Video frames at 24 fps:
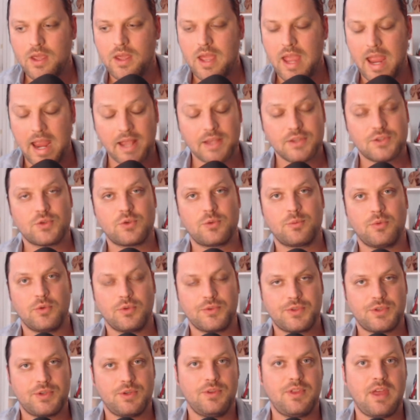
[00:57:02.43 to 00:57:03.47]
answerable
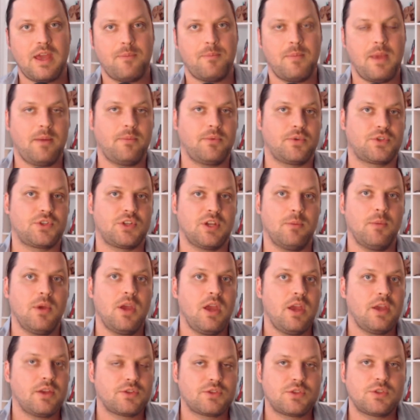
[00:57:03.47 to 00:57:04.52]
to that membership
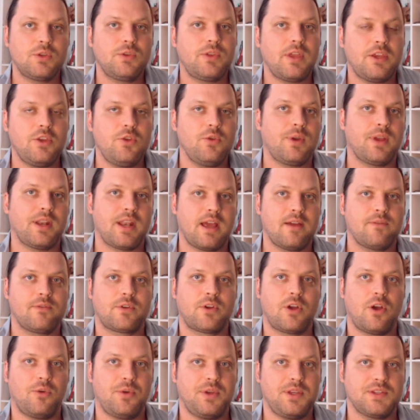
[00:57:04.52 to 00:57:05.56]
so that you can have a
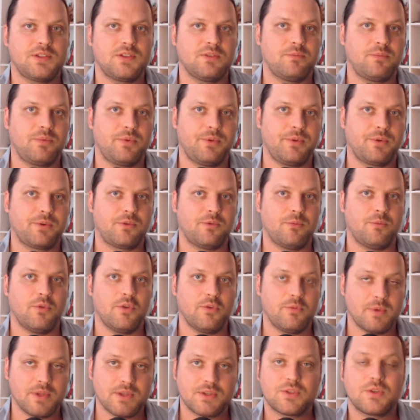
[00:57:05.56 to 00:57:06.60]
cohesive political
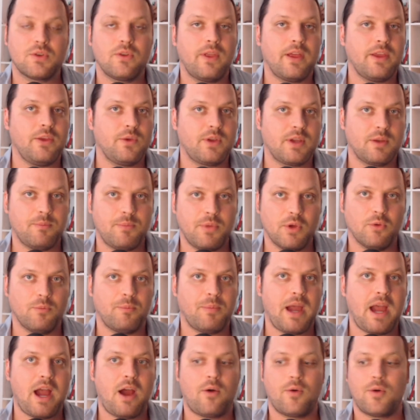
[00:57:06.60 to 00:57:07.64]
movement, so that you can build
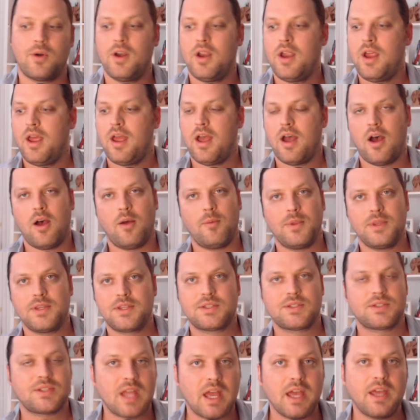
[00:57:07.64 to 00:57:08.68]
power,
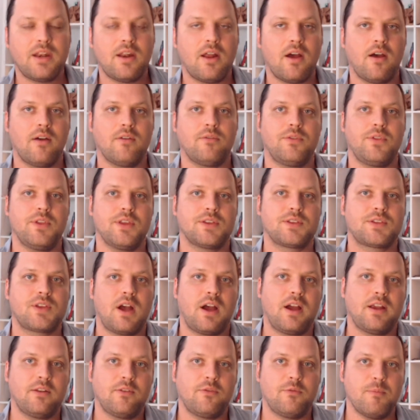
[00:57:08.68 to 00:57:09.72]
instead of this
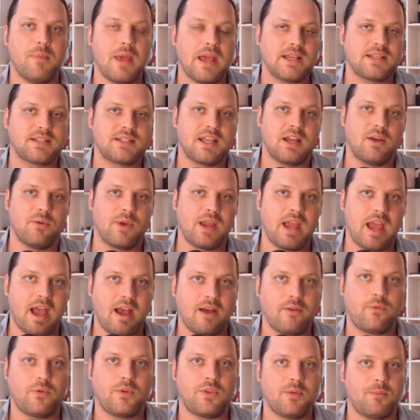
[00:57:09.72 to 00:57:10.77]
kind of mess that we
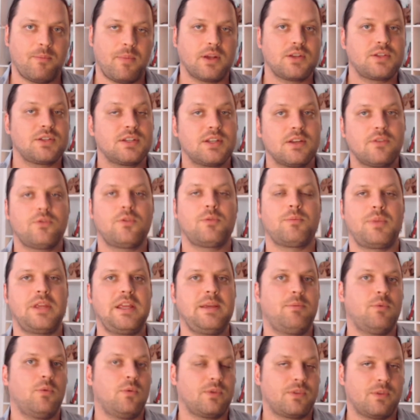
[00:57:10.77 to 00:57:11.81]
have with a bunch of different
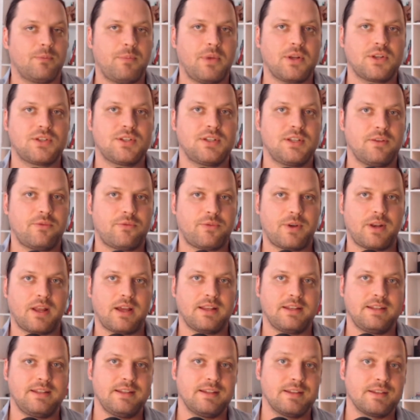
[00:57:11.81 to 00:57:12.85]
people with a bunch of different
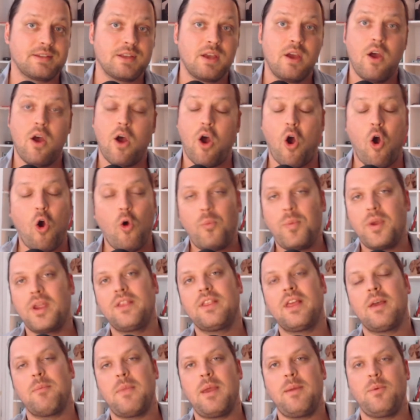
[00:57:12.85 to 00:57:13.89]
ideas, hoping
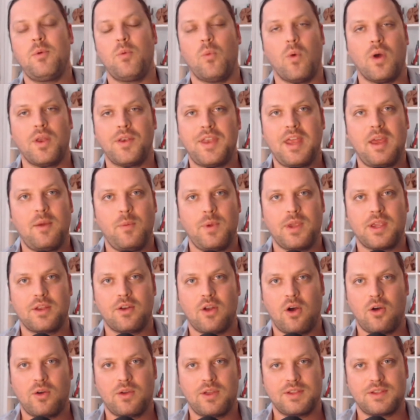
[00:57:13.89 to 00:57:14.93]
that maybe one day we can
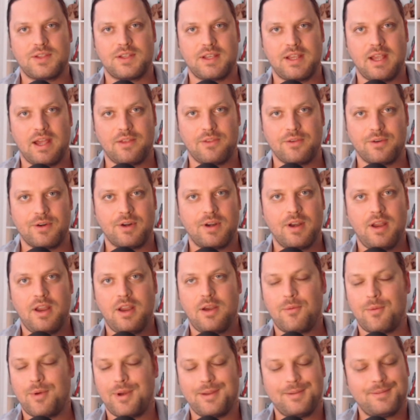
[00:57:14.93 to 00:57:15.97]
all get together,
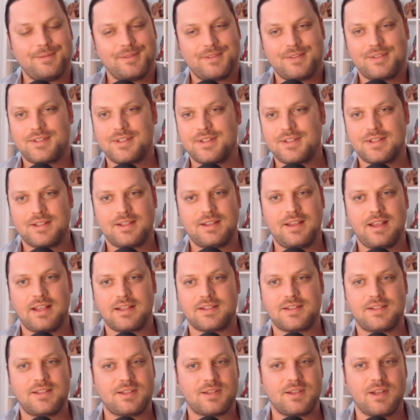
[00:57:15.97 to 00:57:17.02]
right?
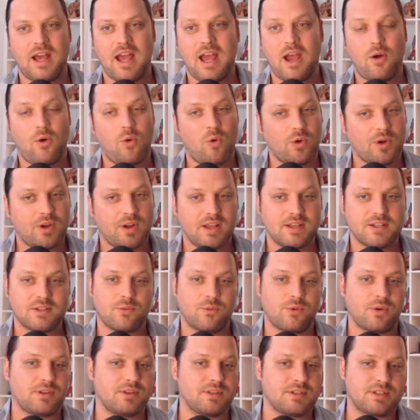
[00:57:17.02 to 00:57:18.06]
That's just not how organizing
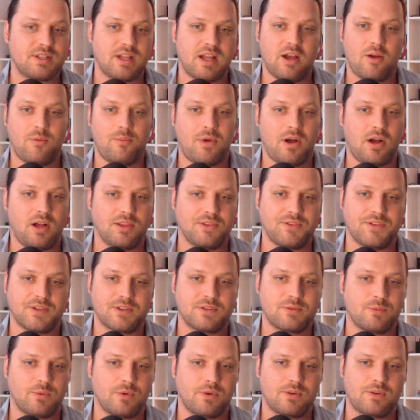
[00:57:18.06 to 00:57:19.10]
works, and it's not how
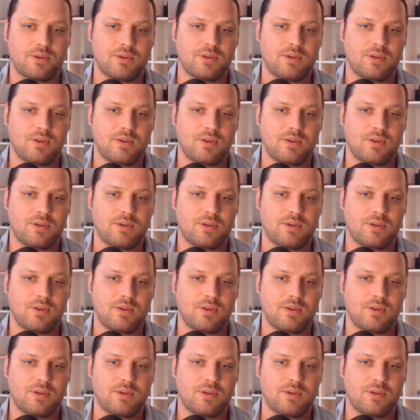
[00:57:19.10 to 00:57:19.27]
politics work.